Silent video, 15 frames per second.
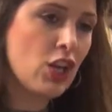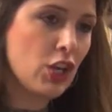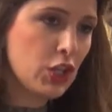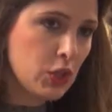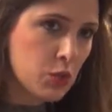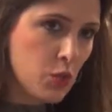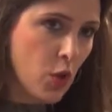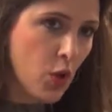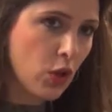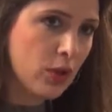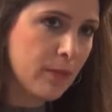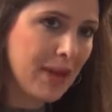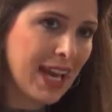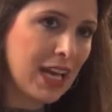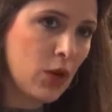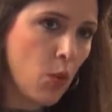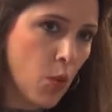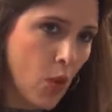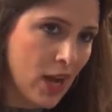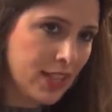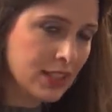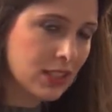you roll it back
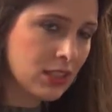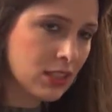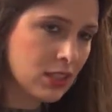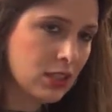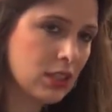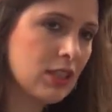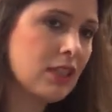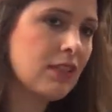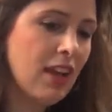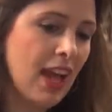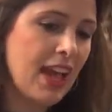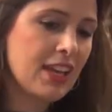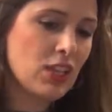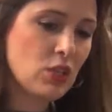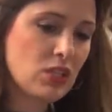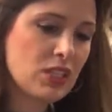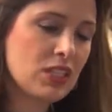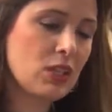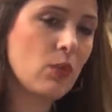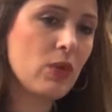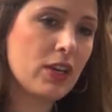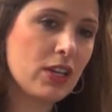once and you
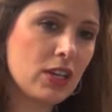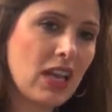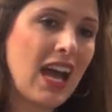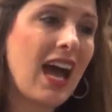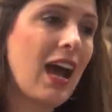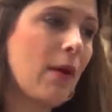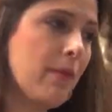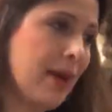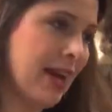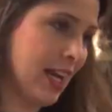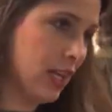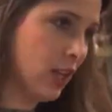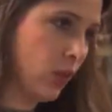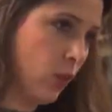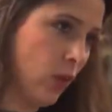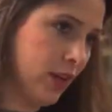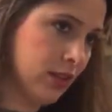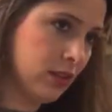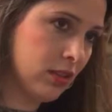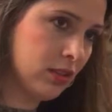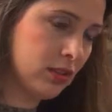see how back you want it.